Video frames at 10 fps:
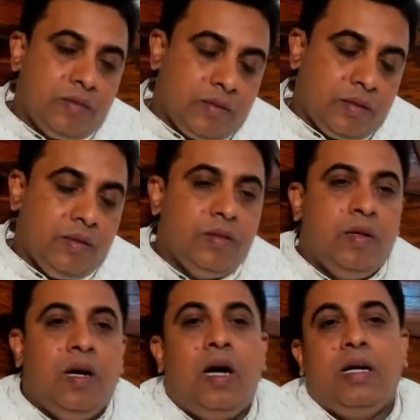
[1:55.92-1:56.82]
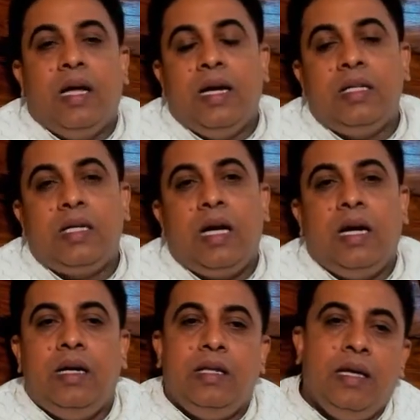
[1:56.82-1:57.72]
you know Lord Ganesha,
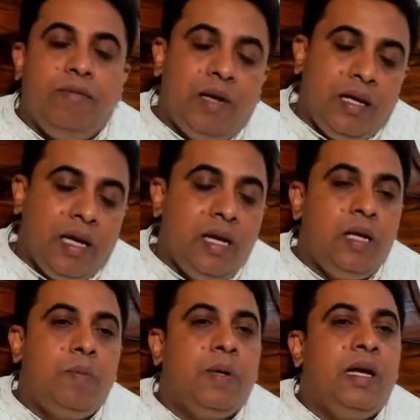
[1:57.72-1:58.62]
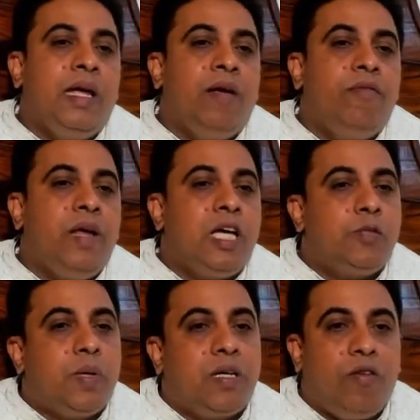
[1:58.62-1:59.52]
and they will help in every
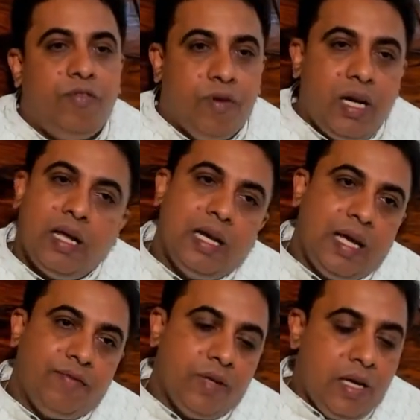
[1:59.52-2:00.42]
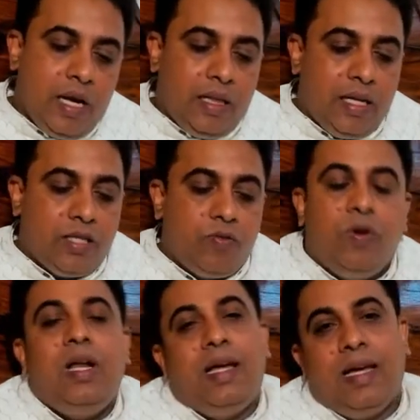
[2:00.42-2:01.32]
aspect of your life. That is
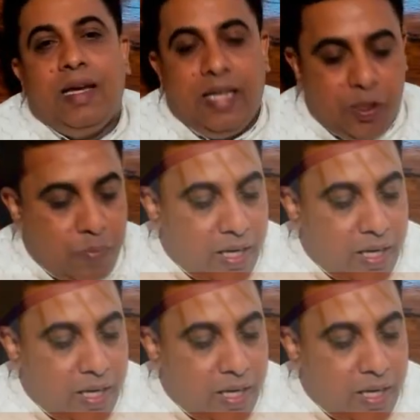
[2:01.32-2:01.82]
only I can explain